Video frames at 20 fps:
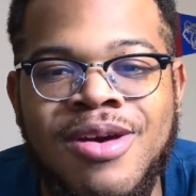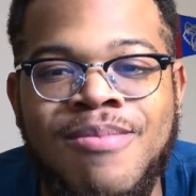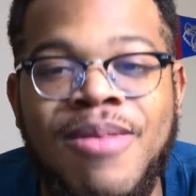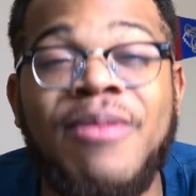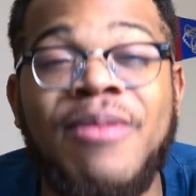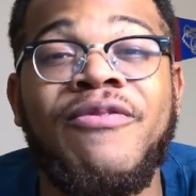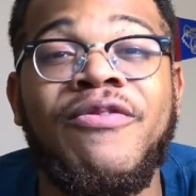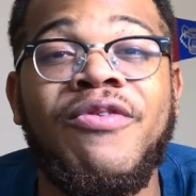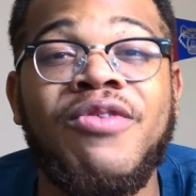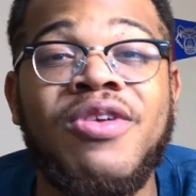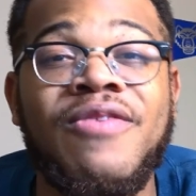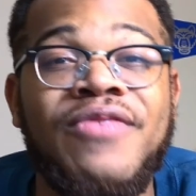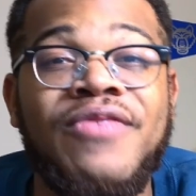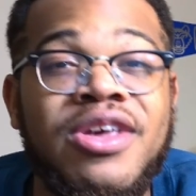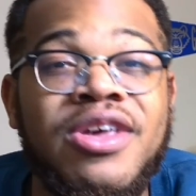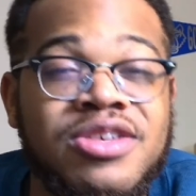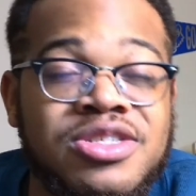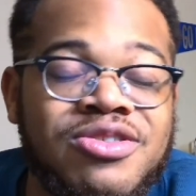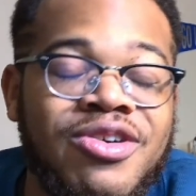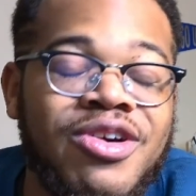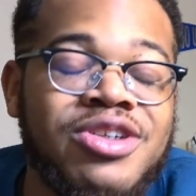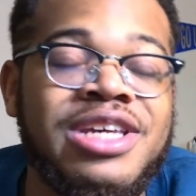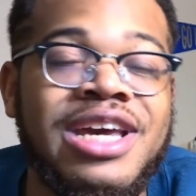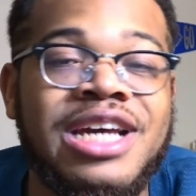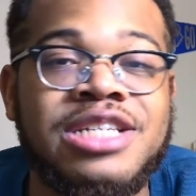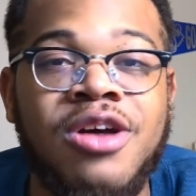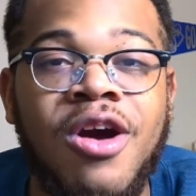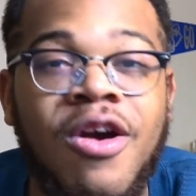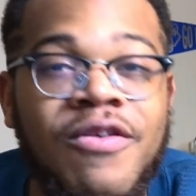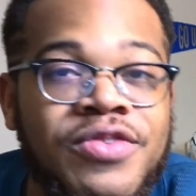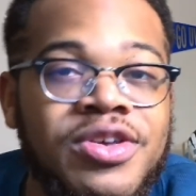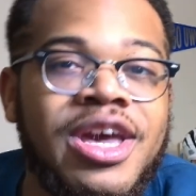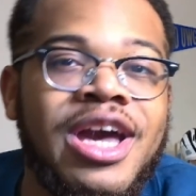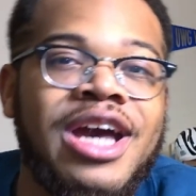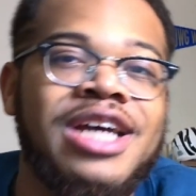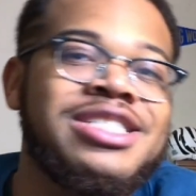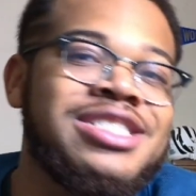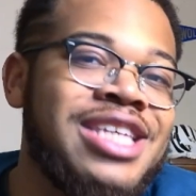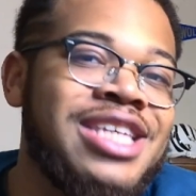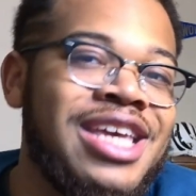But before the video starts, guys, hope you
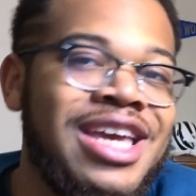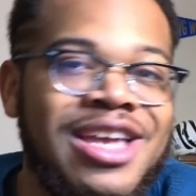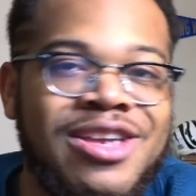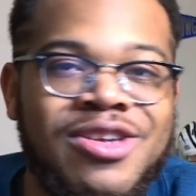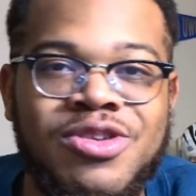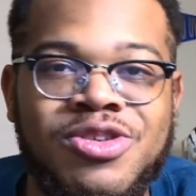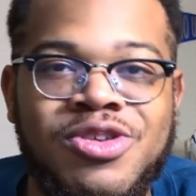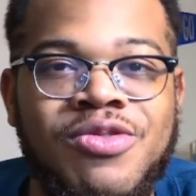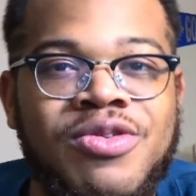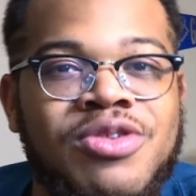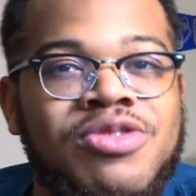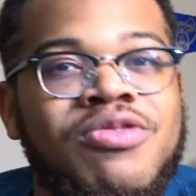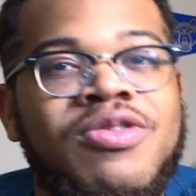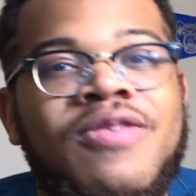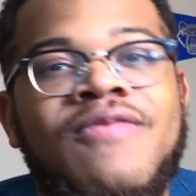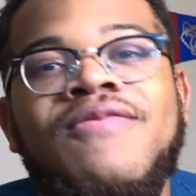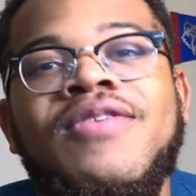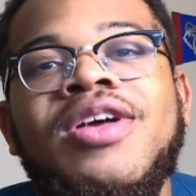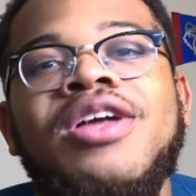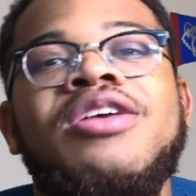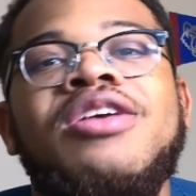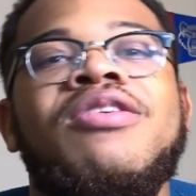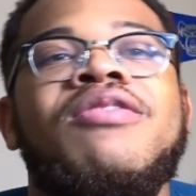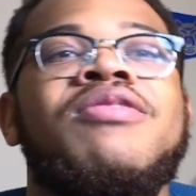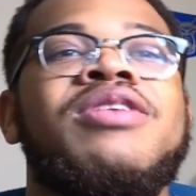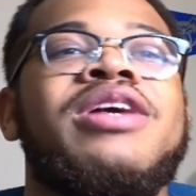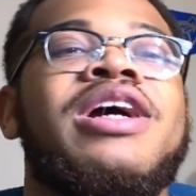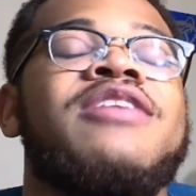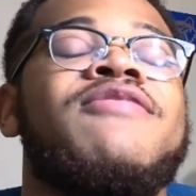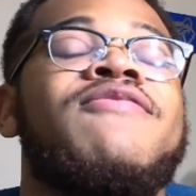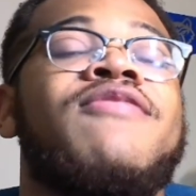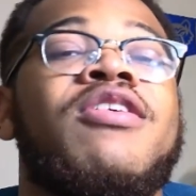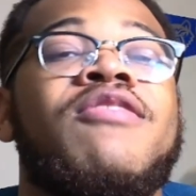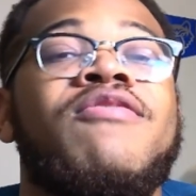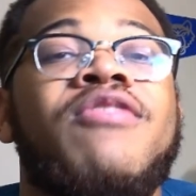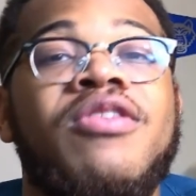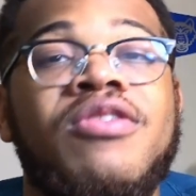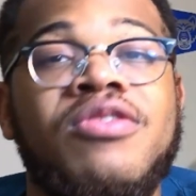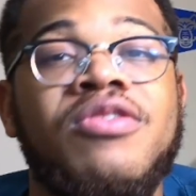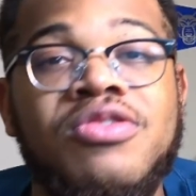guys do enjoy the video and guys very,
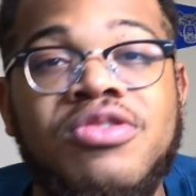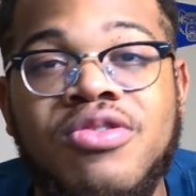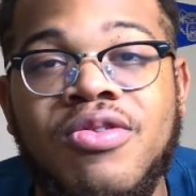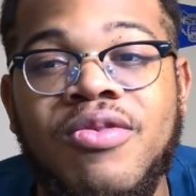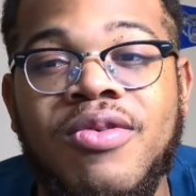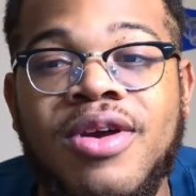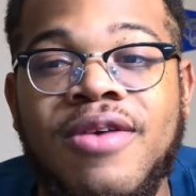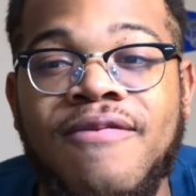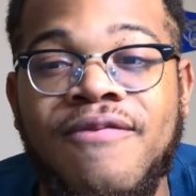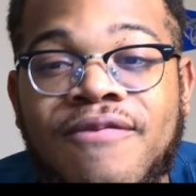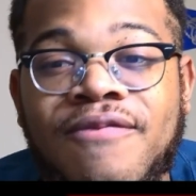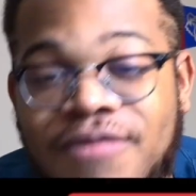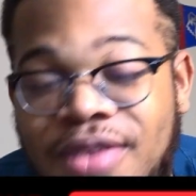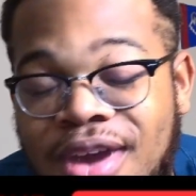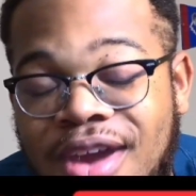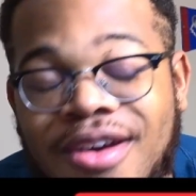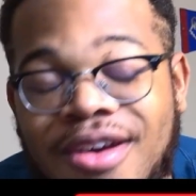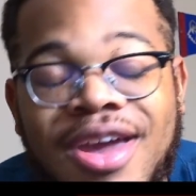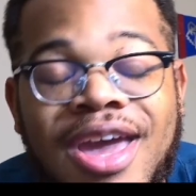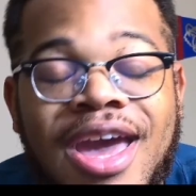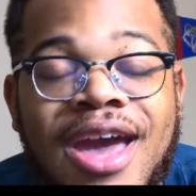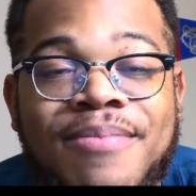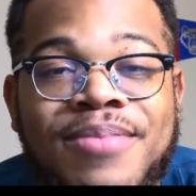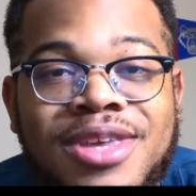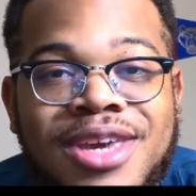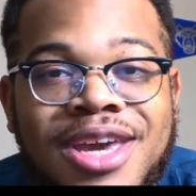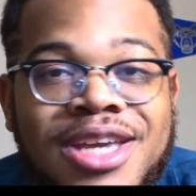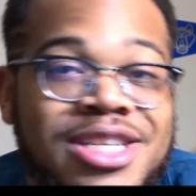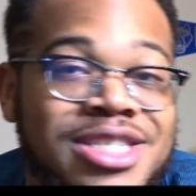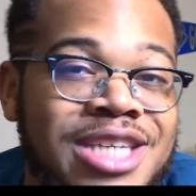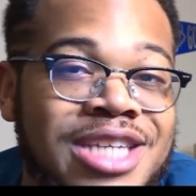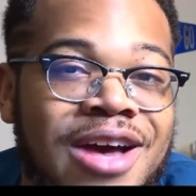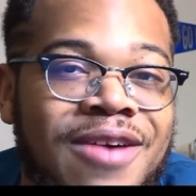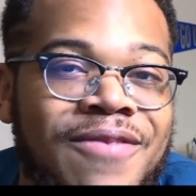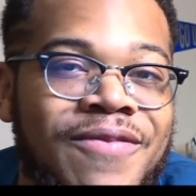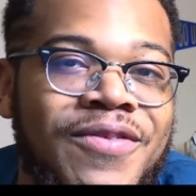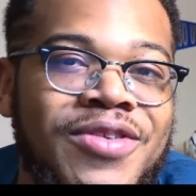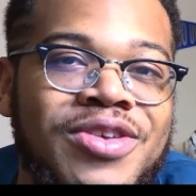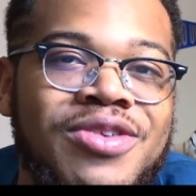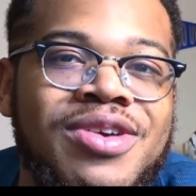very enjoy. I'm very happy to get this
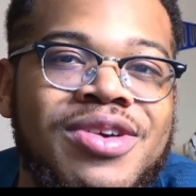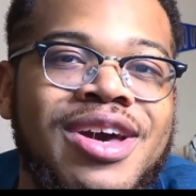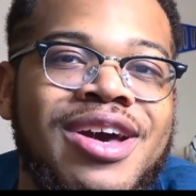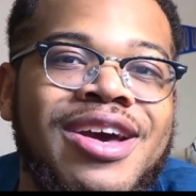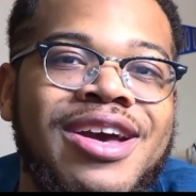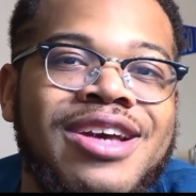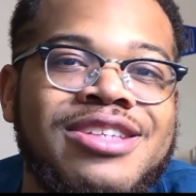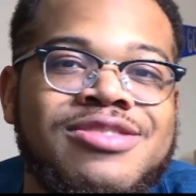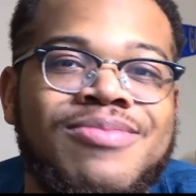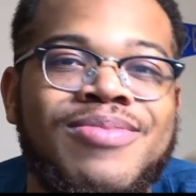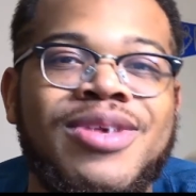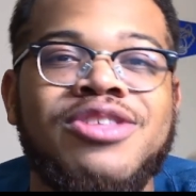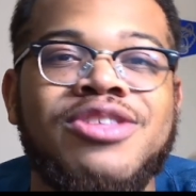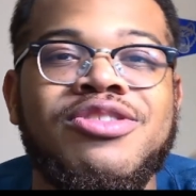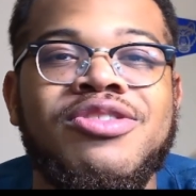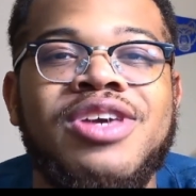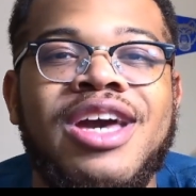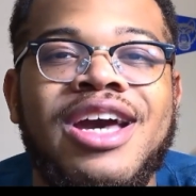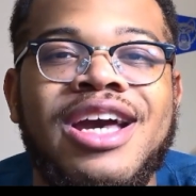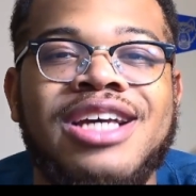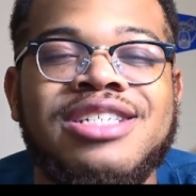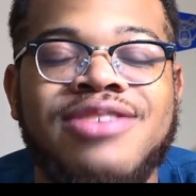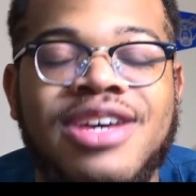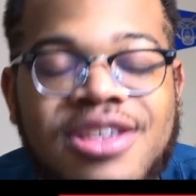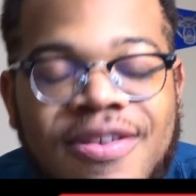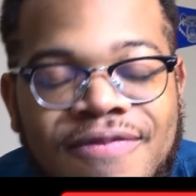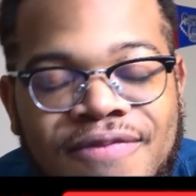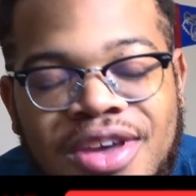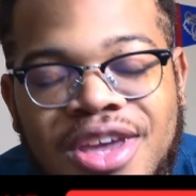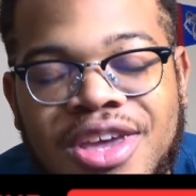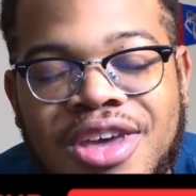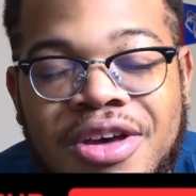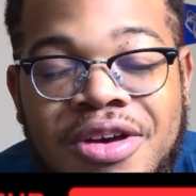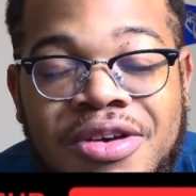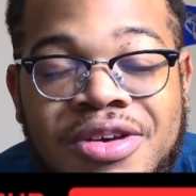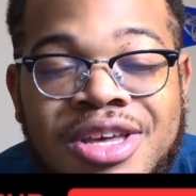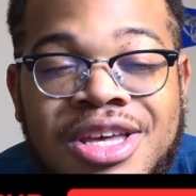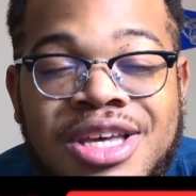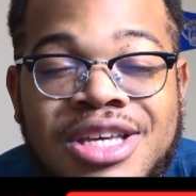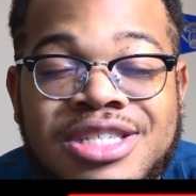out for you guys. So make sure you guys like the
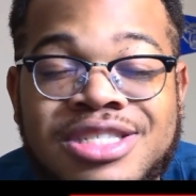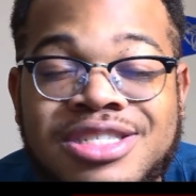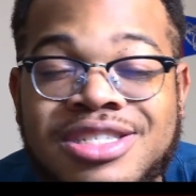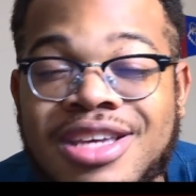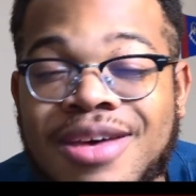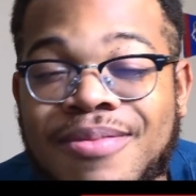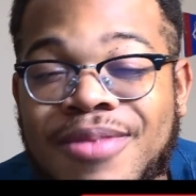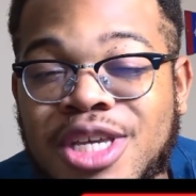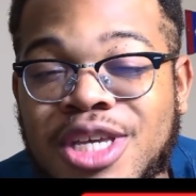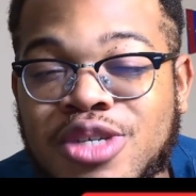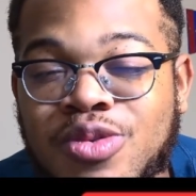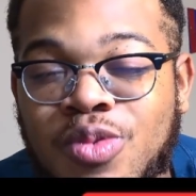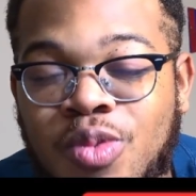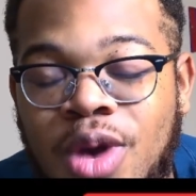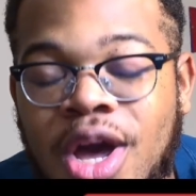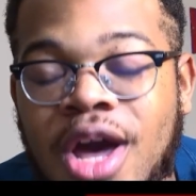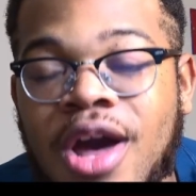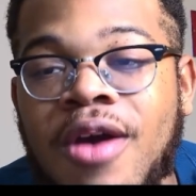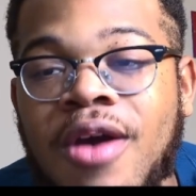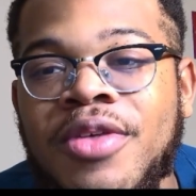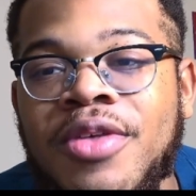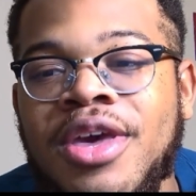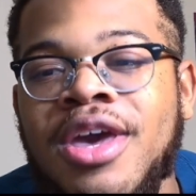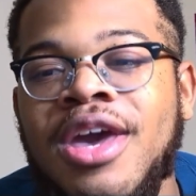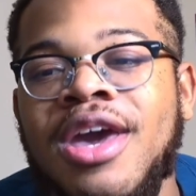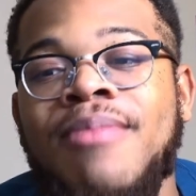video, sub as well.